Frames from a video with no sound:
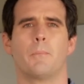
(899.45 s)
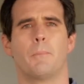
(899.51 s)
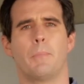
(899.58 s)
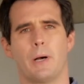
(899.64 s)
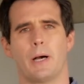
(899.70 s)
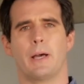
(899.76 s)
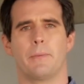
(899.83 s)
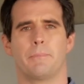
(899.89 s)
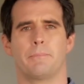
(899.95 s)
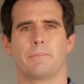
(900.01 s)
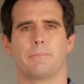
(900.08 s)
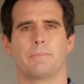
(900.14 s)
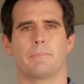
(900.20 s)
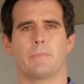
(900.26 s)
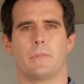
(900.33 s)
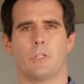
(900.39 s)
But
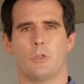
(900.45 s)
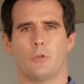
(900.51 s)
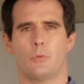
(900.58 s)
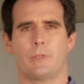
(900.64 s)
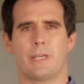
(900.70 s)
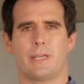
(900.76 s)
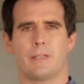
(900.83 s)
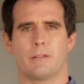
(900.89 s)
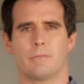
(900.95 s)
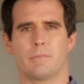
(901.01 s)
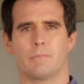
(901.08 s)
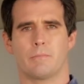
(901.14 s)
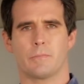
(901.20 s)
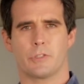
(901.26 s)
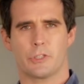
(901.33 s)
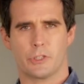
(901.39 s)
you can
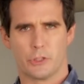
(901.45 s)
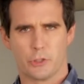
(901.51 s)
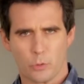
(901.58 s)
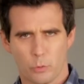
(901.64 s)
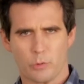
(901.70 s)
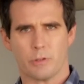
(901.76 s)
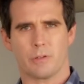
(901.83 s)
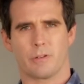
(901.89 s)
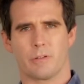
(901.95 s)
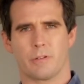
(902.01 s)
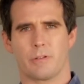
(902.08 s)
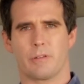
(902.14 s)
shorten